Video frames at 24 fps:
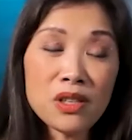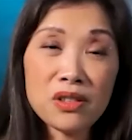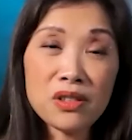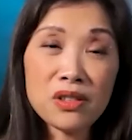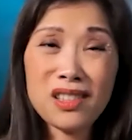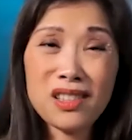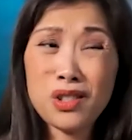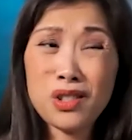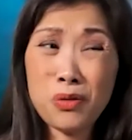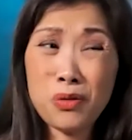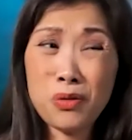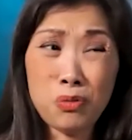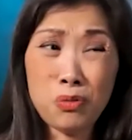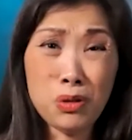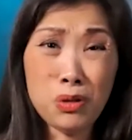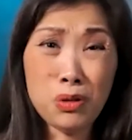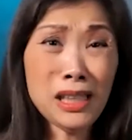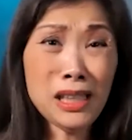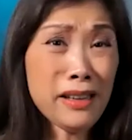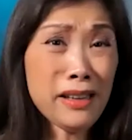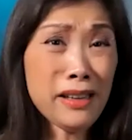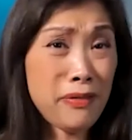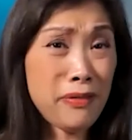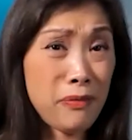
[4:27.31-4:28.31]
you're really
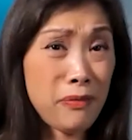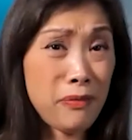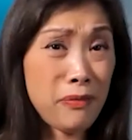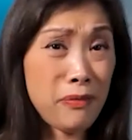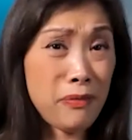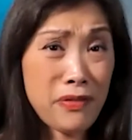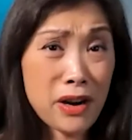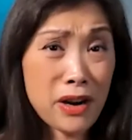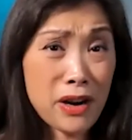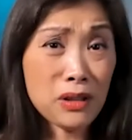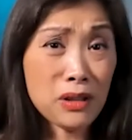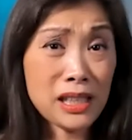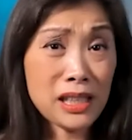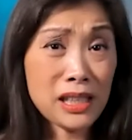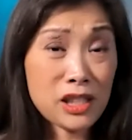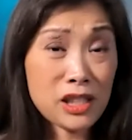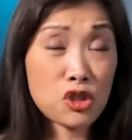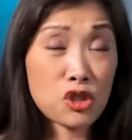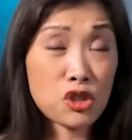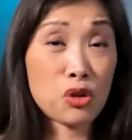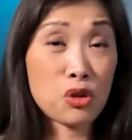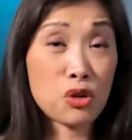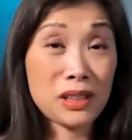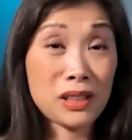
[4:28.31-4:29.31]
fairly
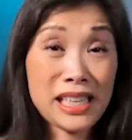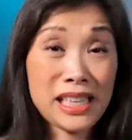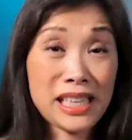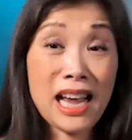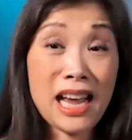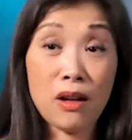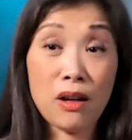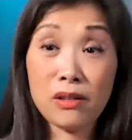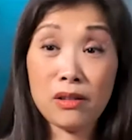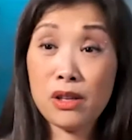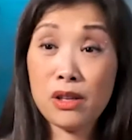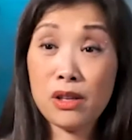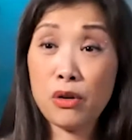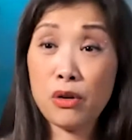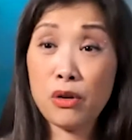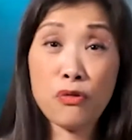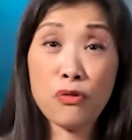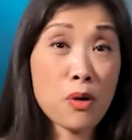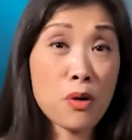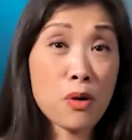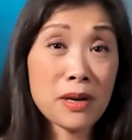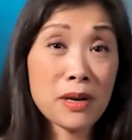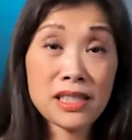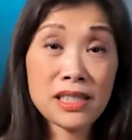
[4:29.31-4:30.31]
shortly out, you're four
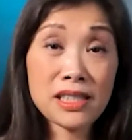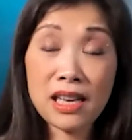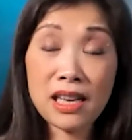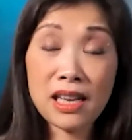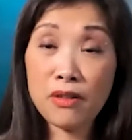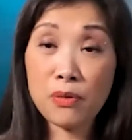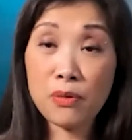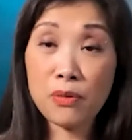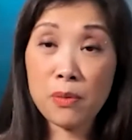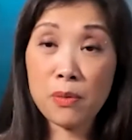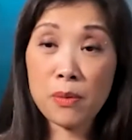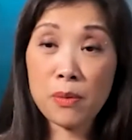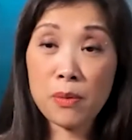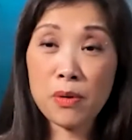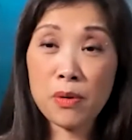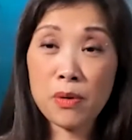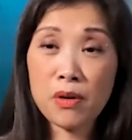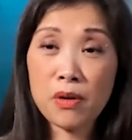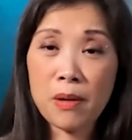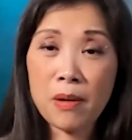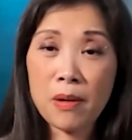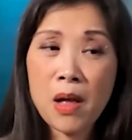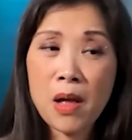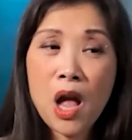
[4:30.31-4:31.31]
months out from our
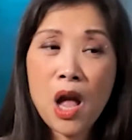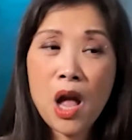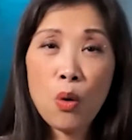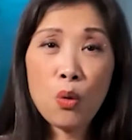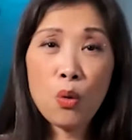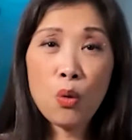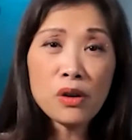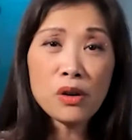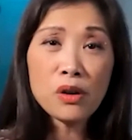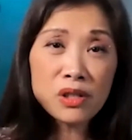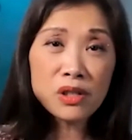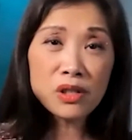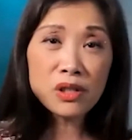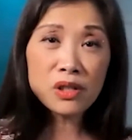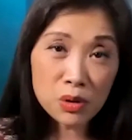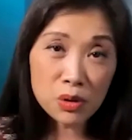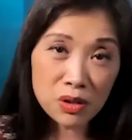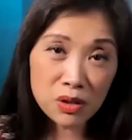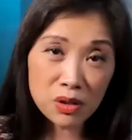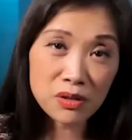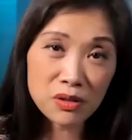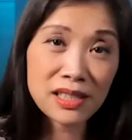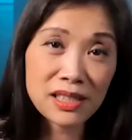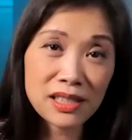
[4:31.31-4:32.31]
program. What are some
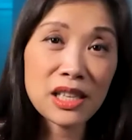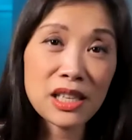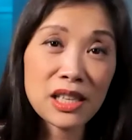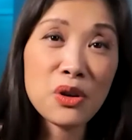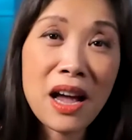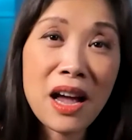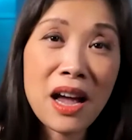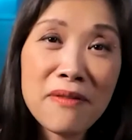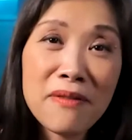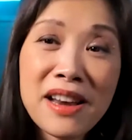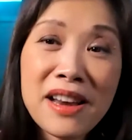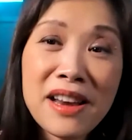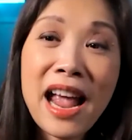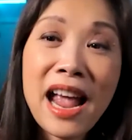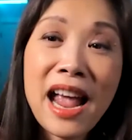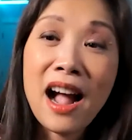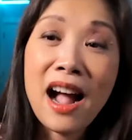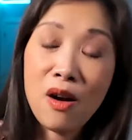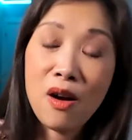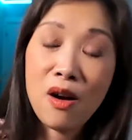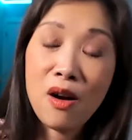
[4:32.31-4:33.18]
results that you have now